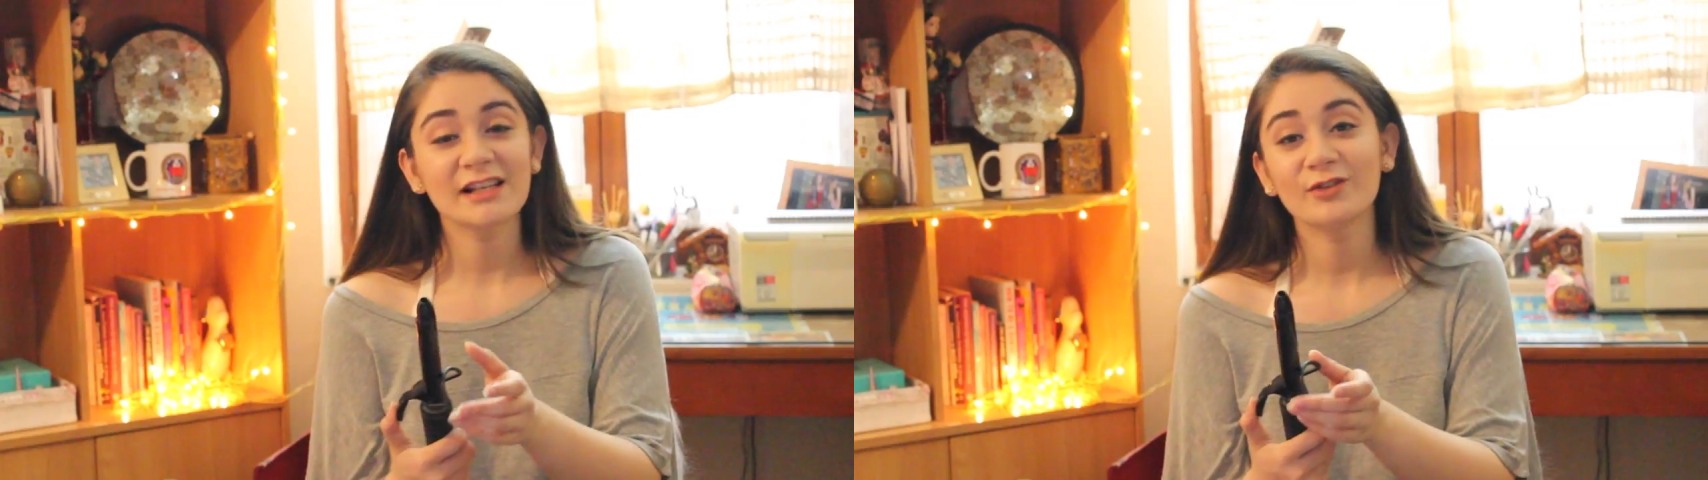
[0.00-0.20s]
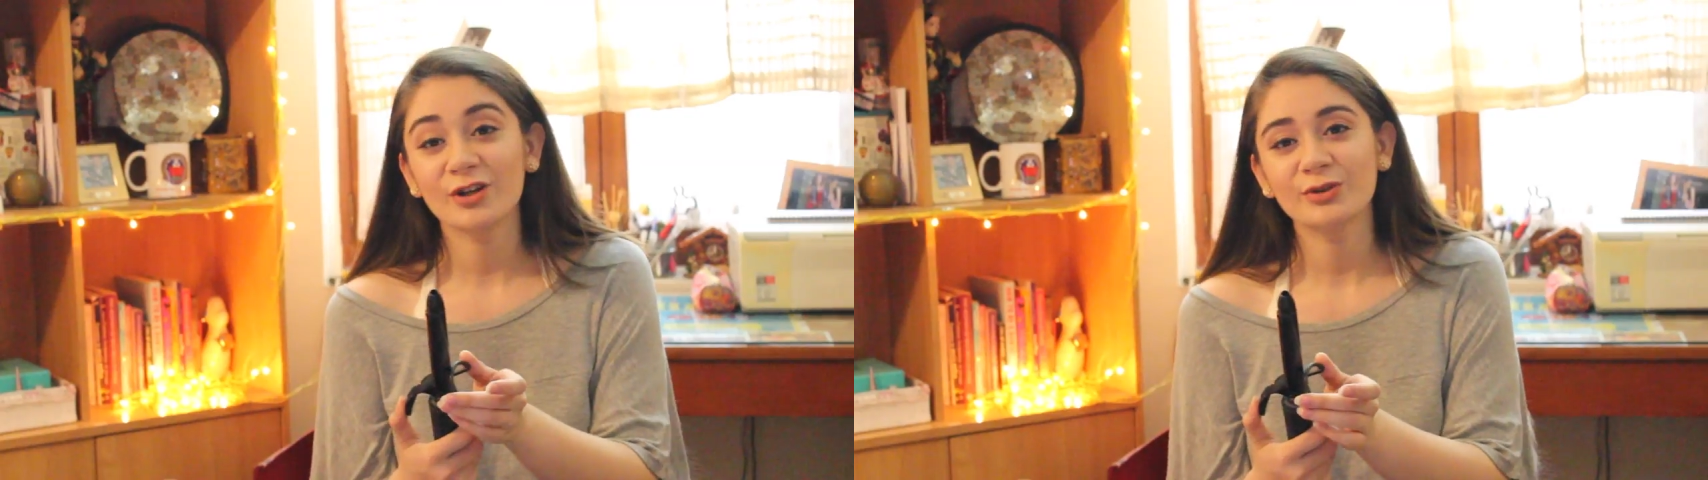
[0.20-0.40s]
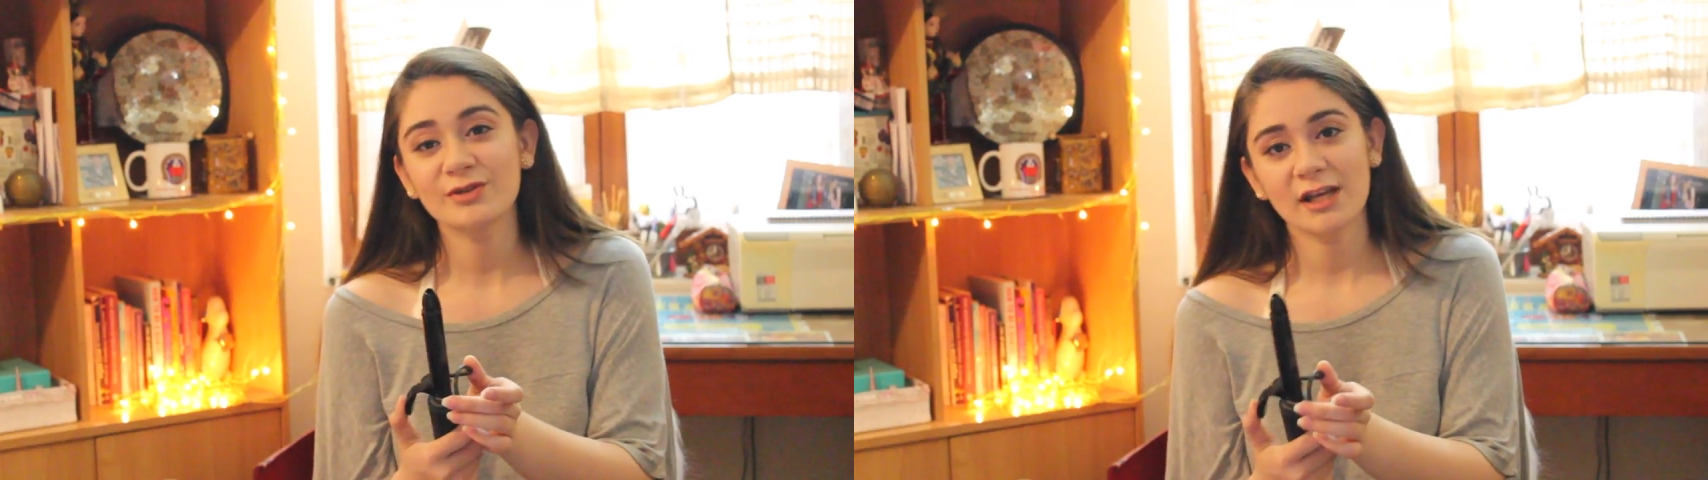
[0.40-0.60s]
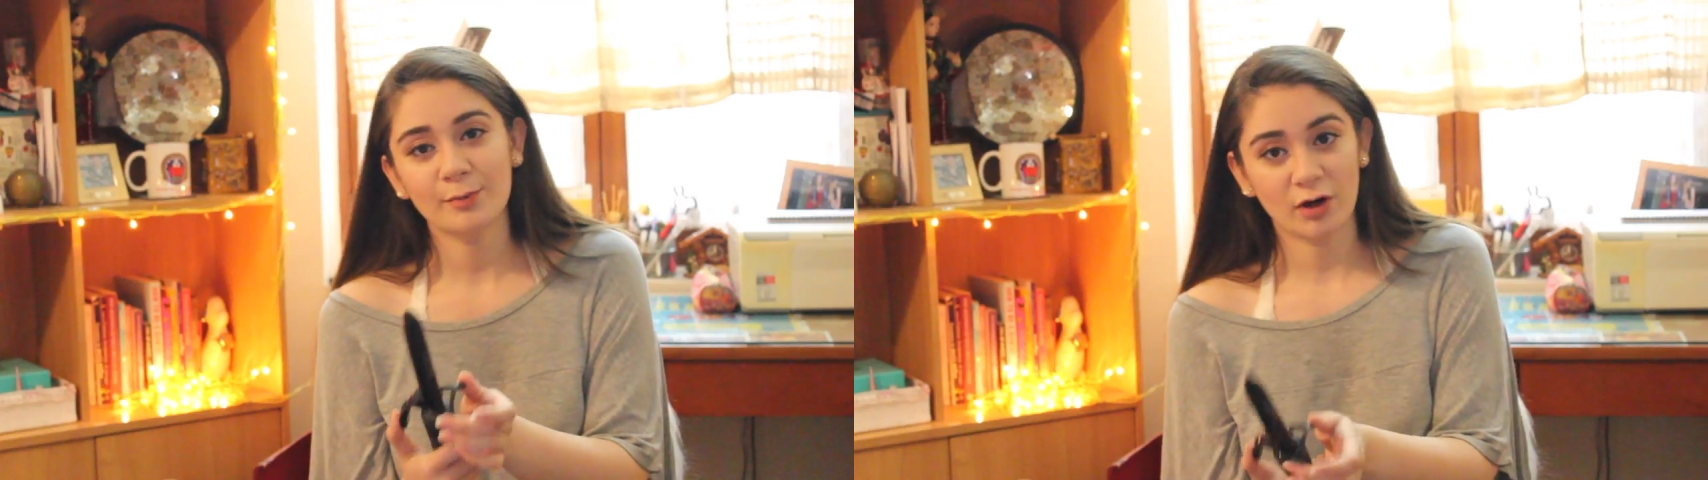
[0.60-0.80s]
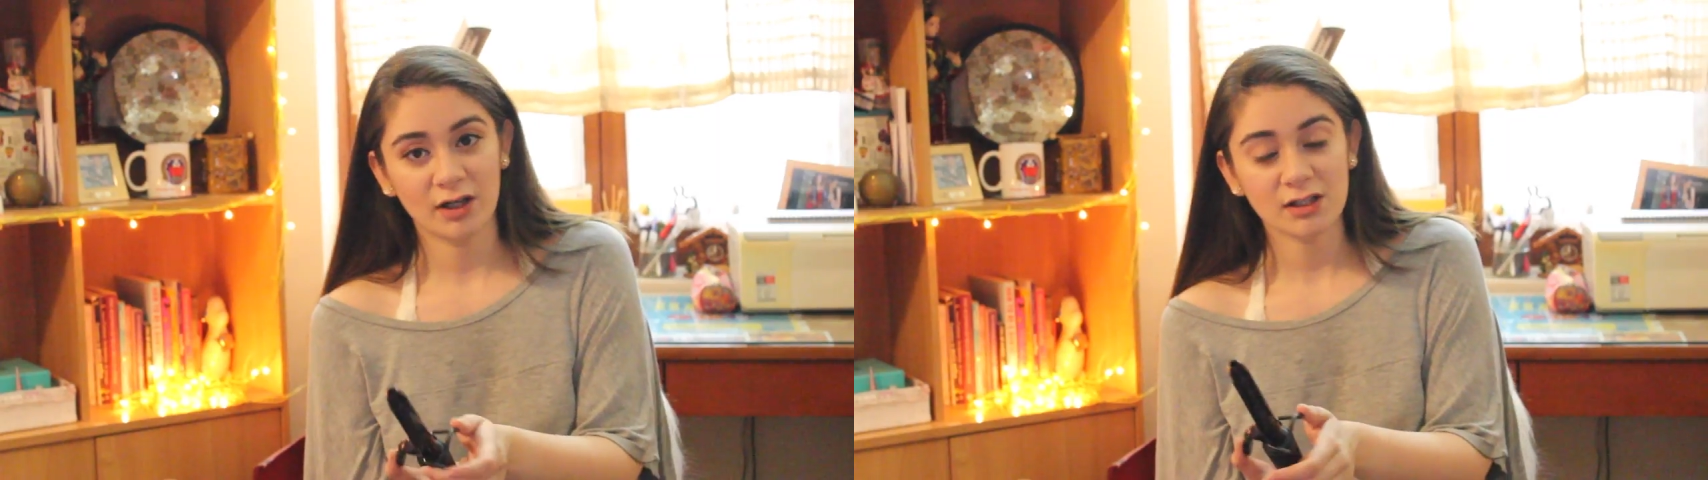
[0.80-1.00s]
I've not used their
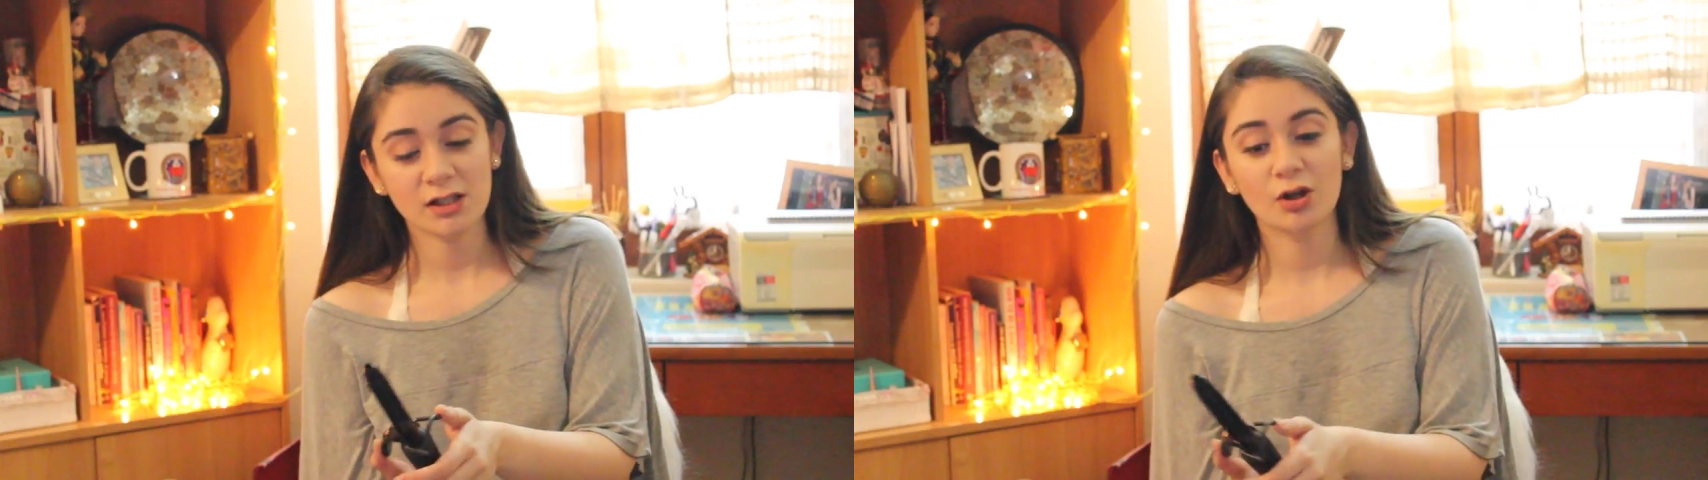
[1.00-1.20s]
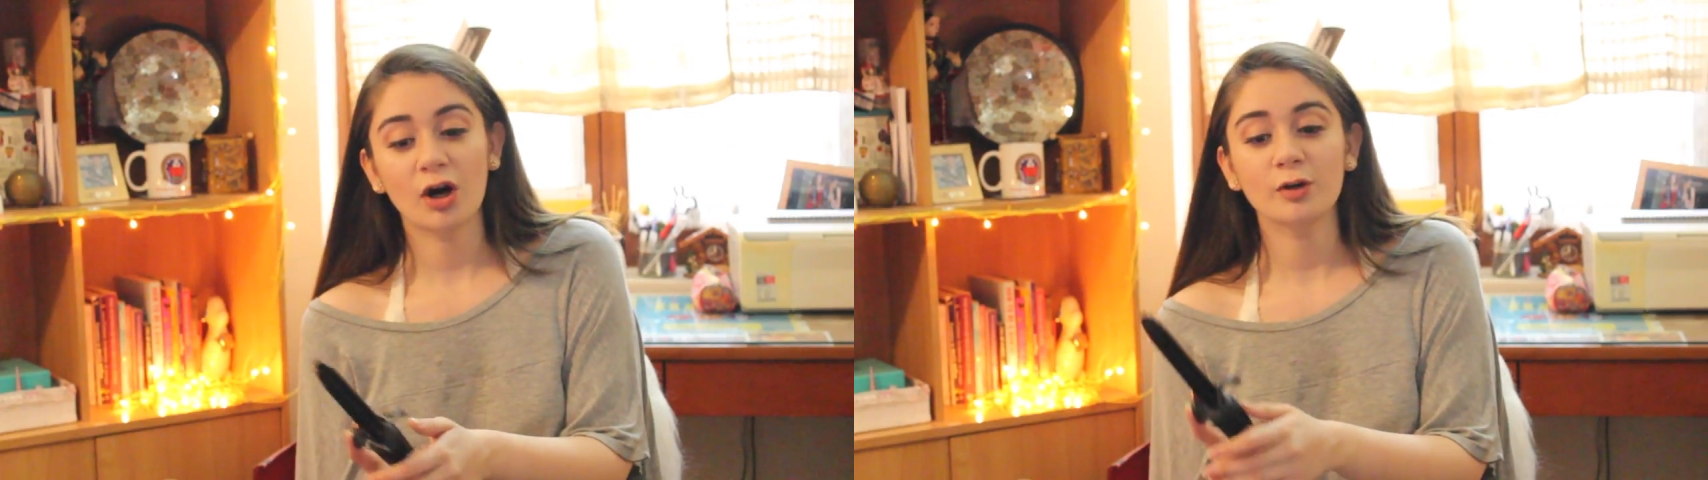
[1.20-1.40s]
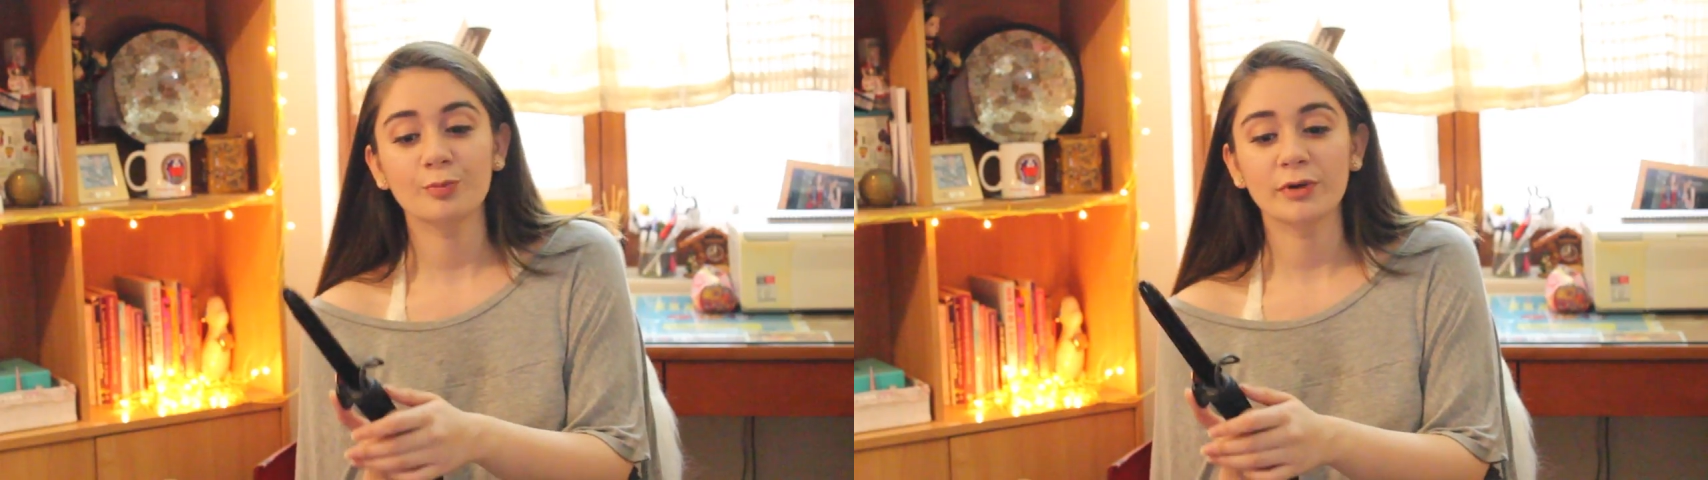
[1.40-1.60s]
products a lot,